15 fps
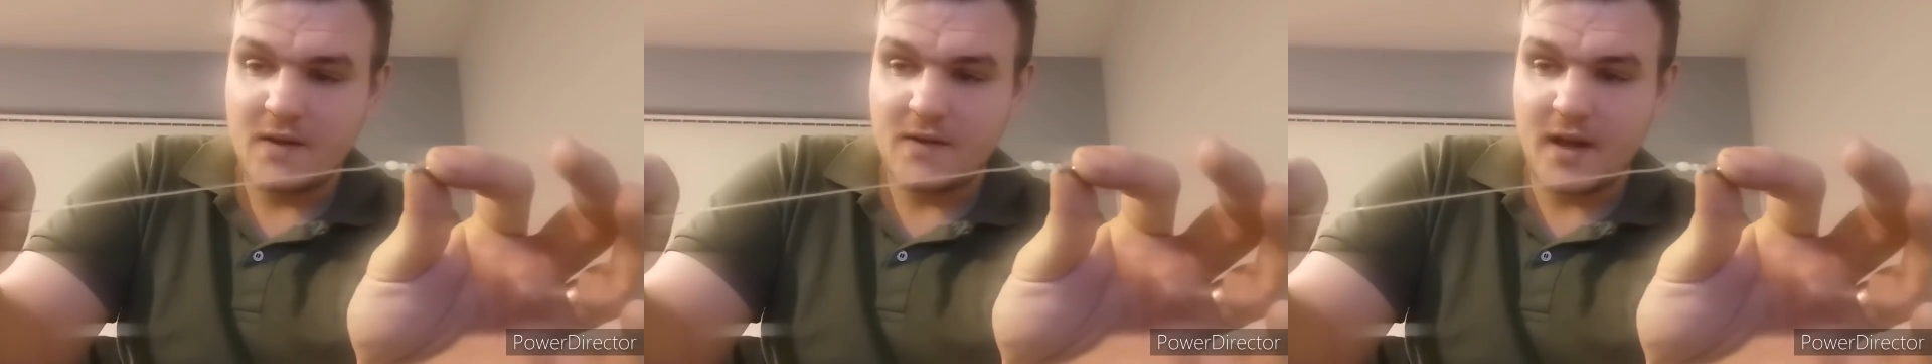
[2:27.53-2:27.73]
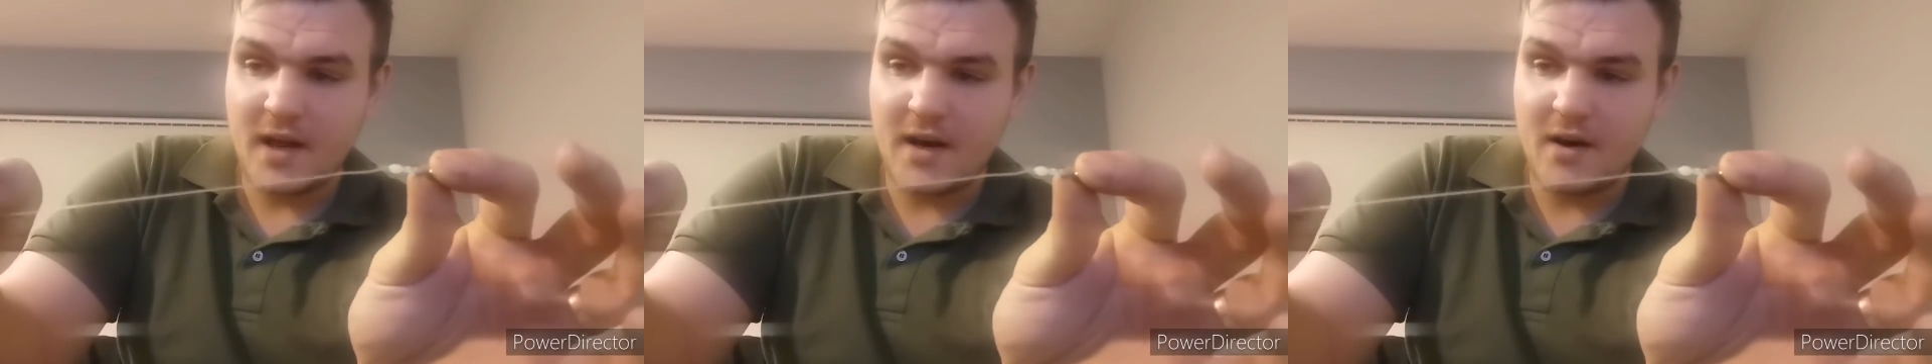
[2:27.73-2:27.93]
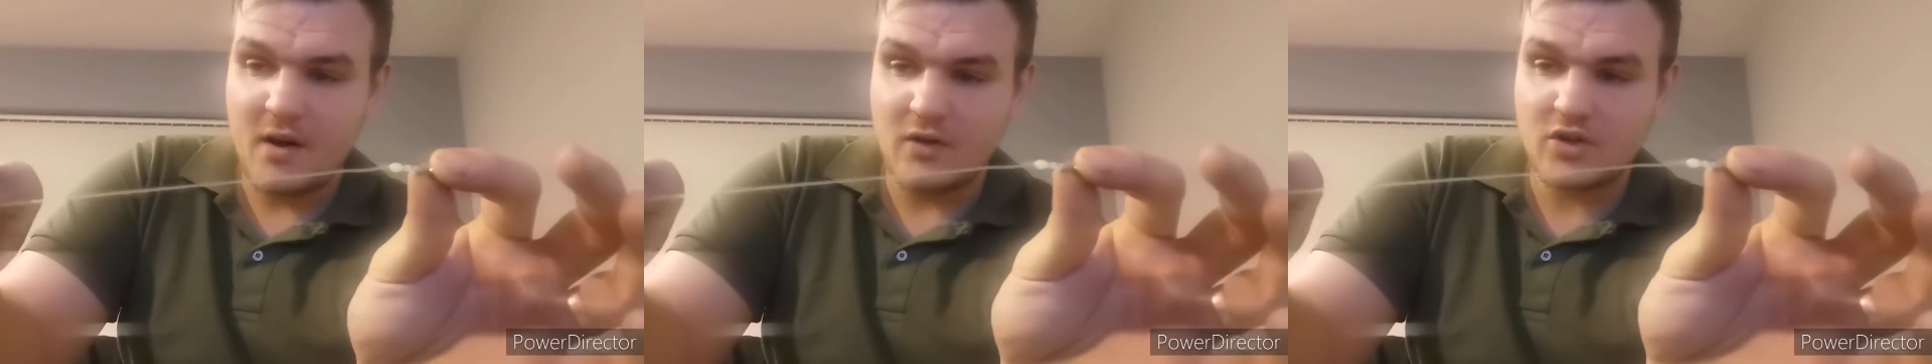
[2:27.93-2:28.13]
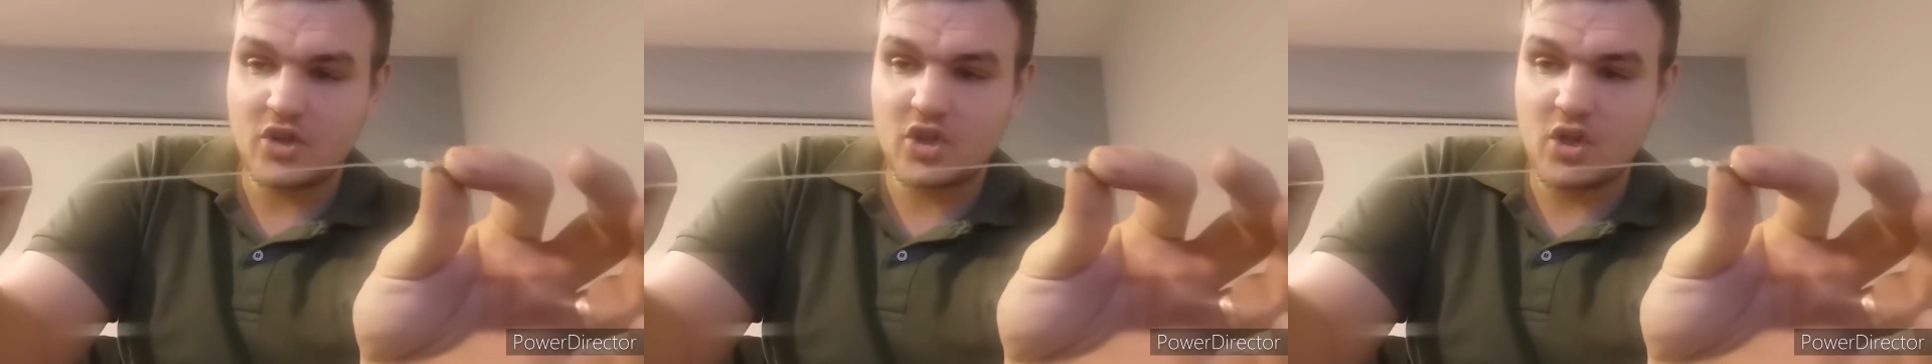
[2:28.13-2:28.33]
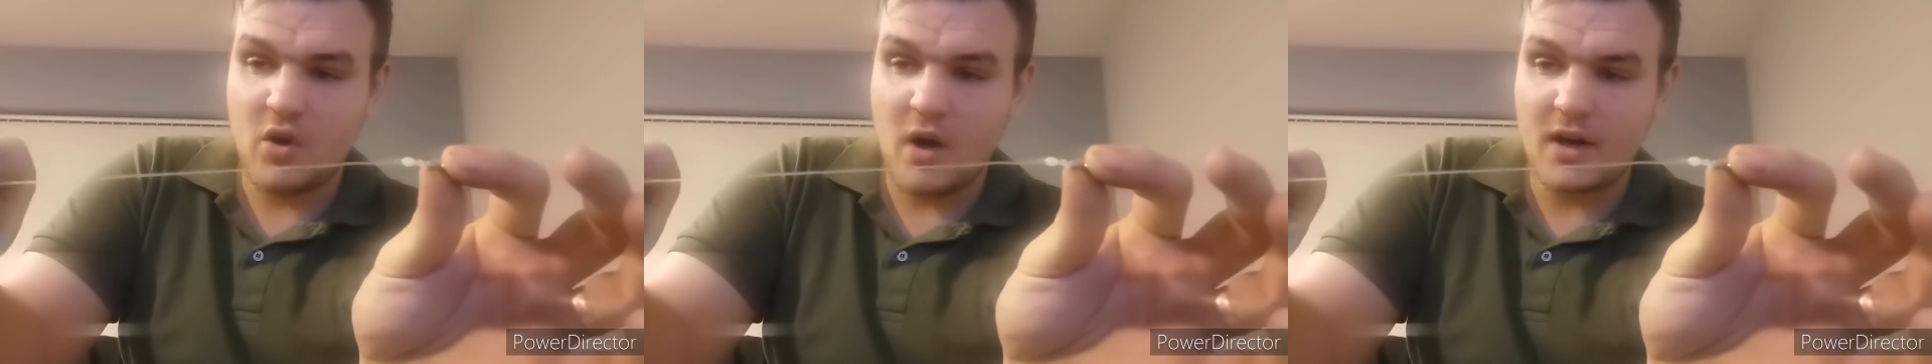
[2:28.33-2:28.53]
Then I'll
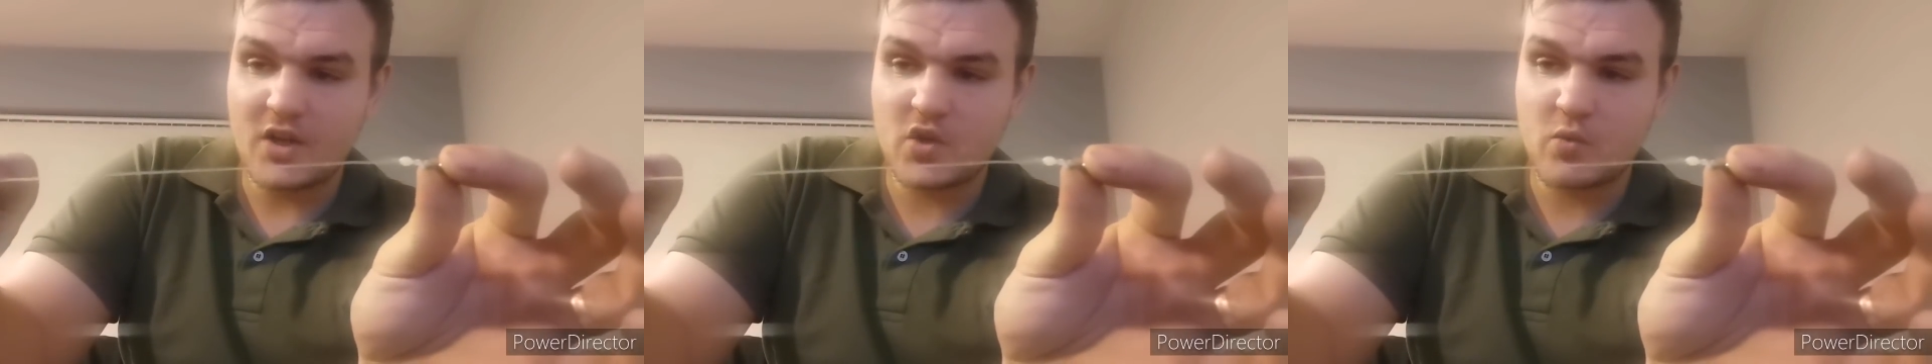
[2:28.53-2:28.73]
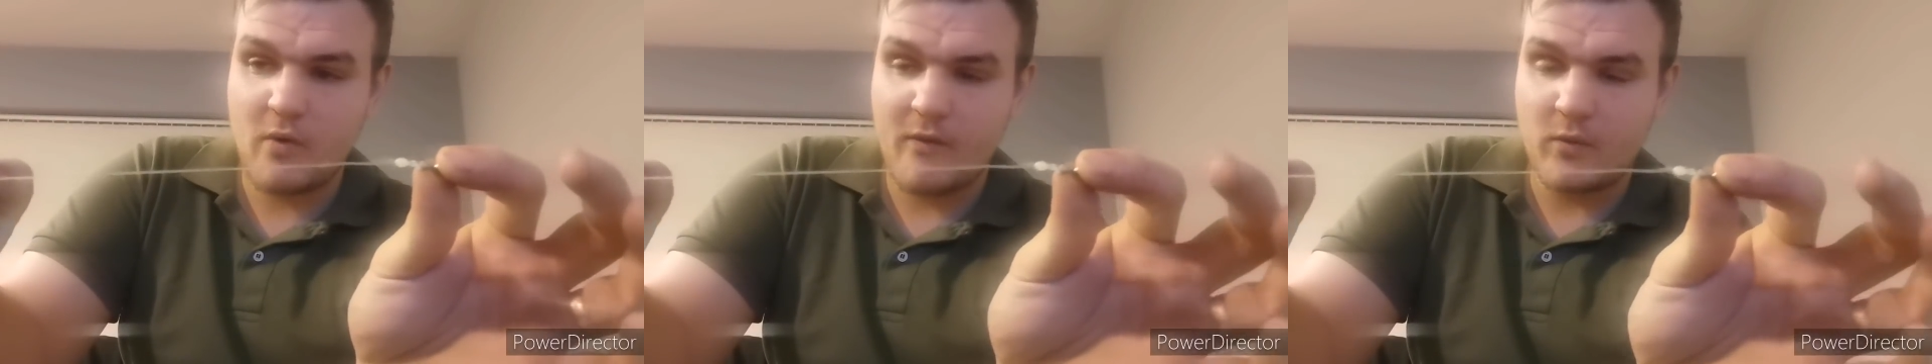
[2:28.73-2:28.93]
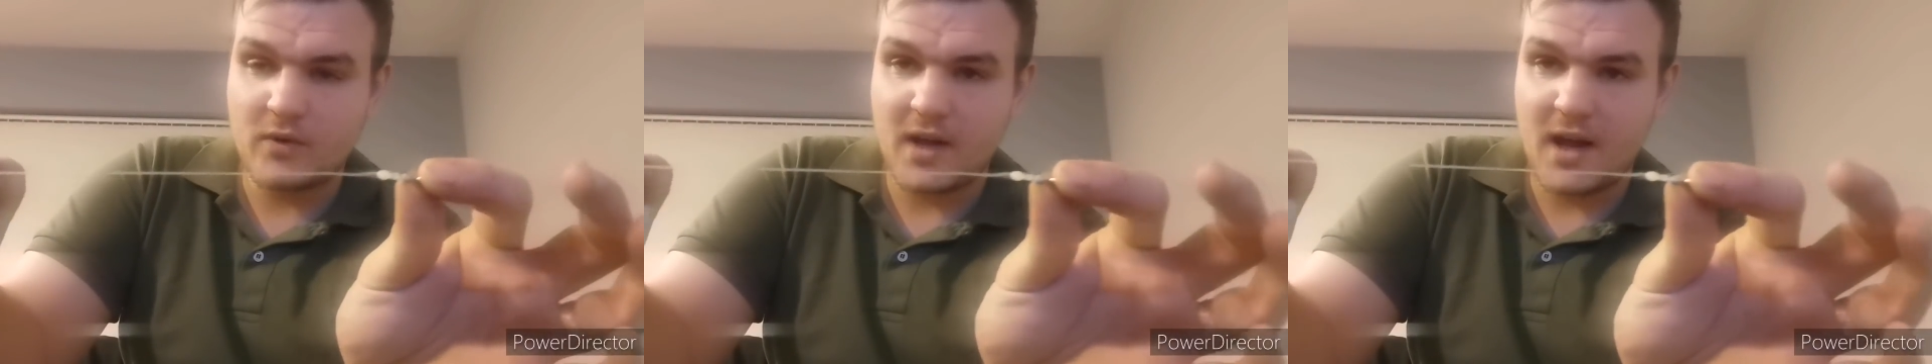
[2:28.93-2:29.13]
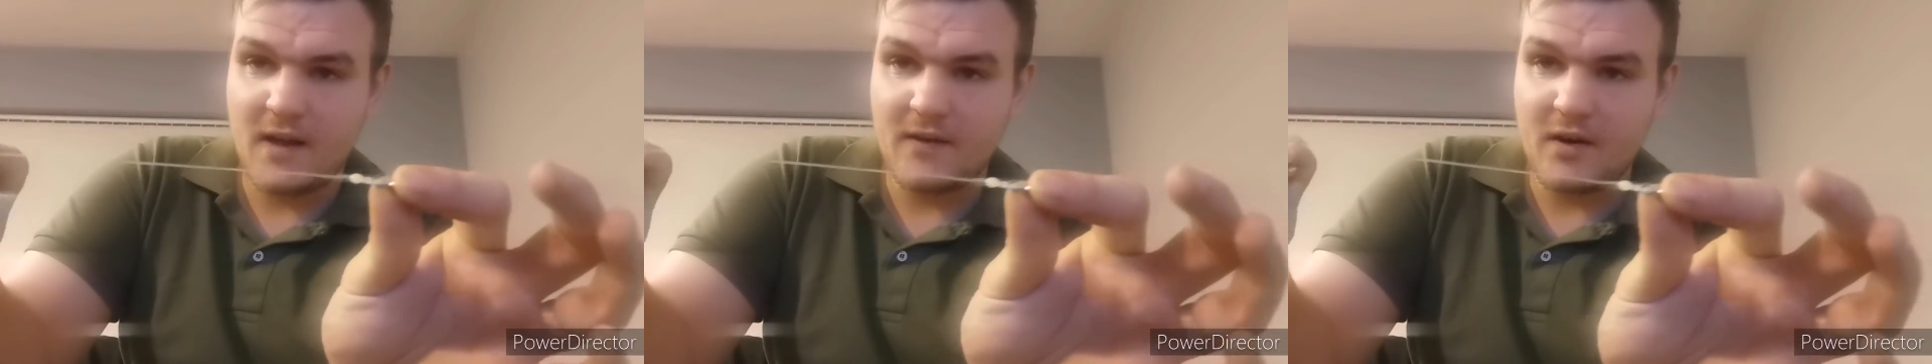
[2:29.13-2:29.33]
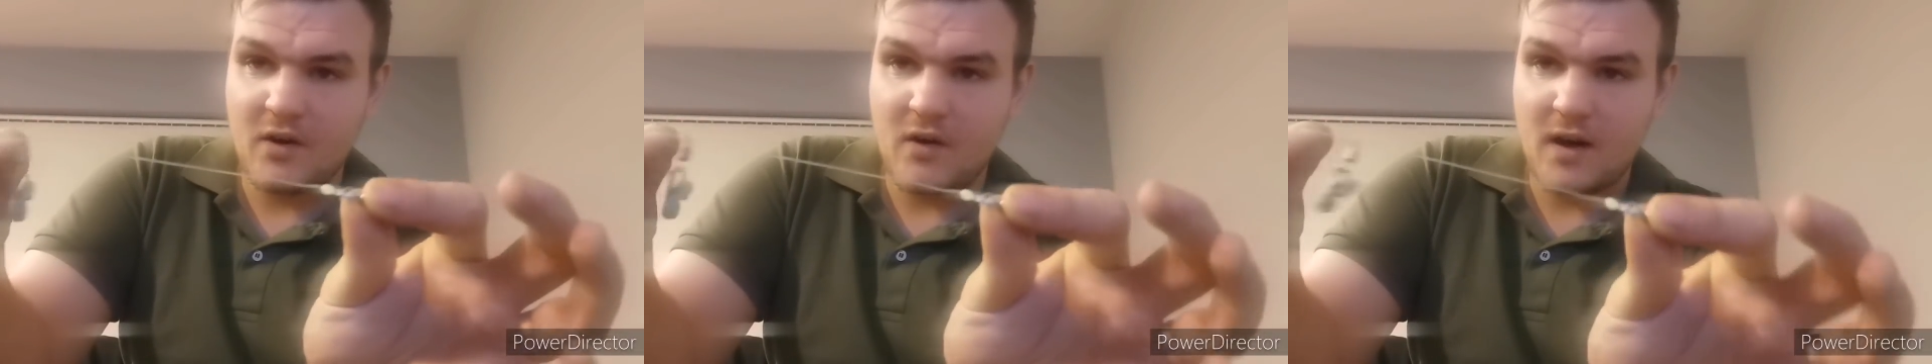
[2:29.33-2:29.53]
slide a swivel
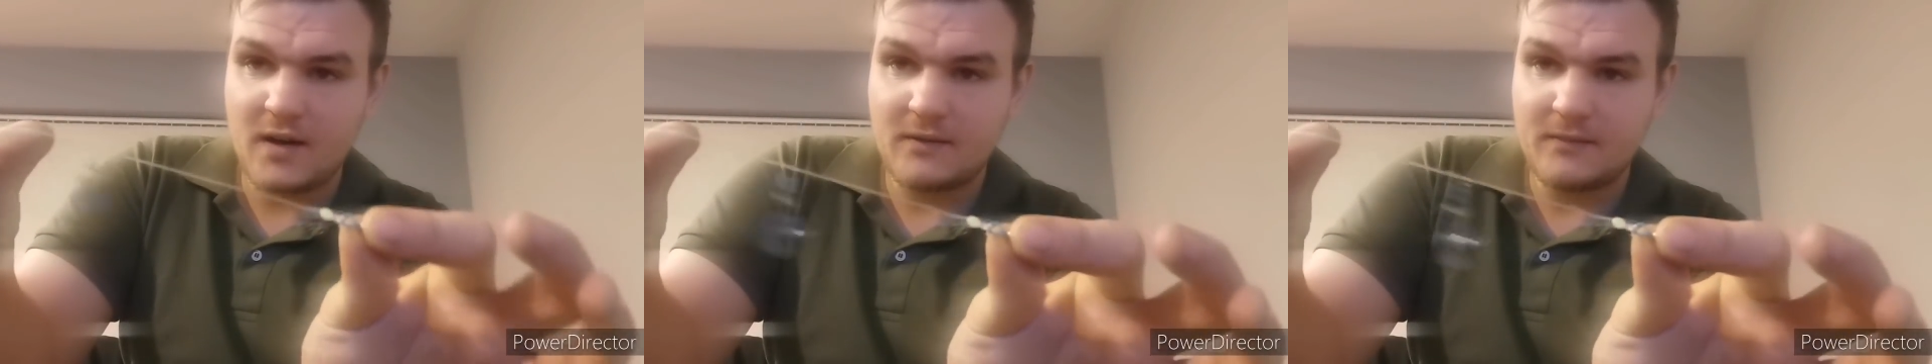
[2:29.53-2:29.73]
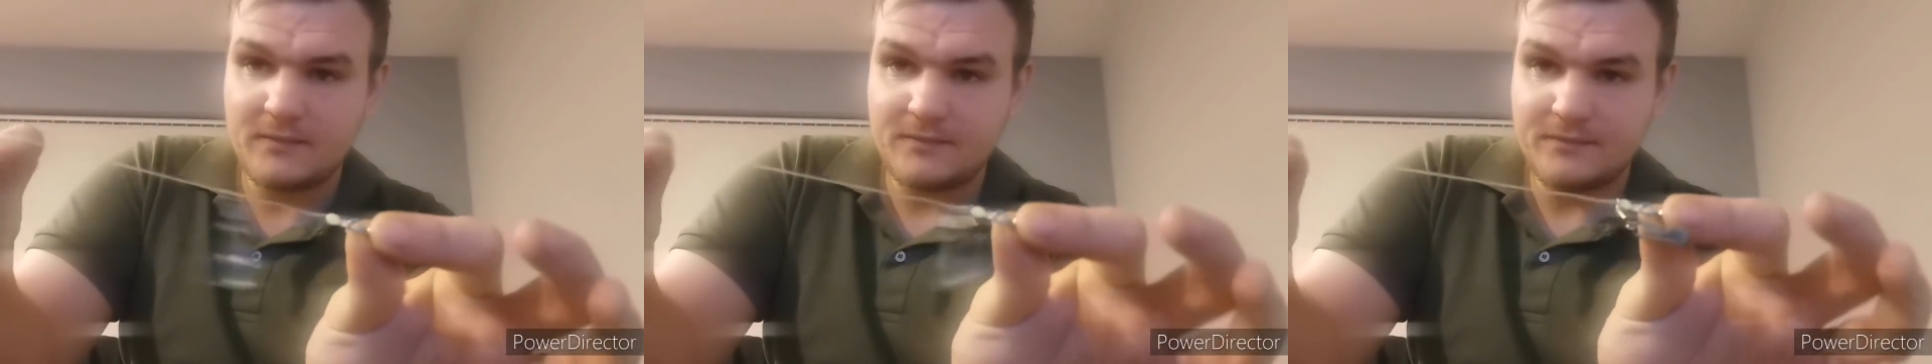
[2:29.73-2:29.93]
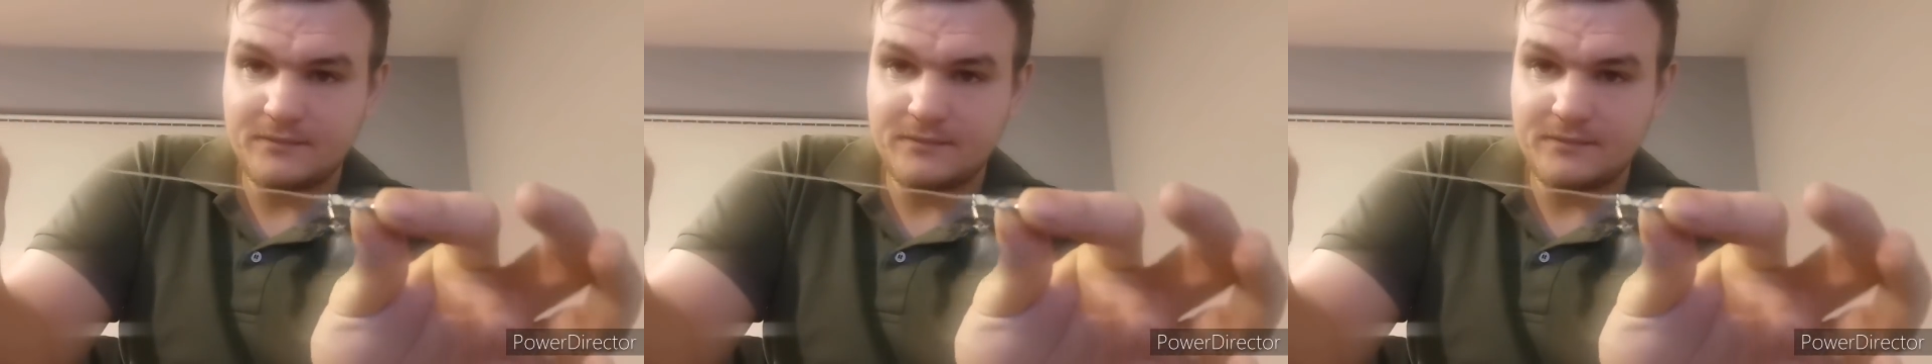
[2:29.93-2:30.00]
down the line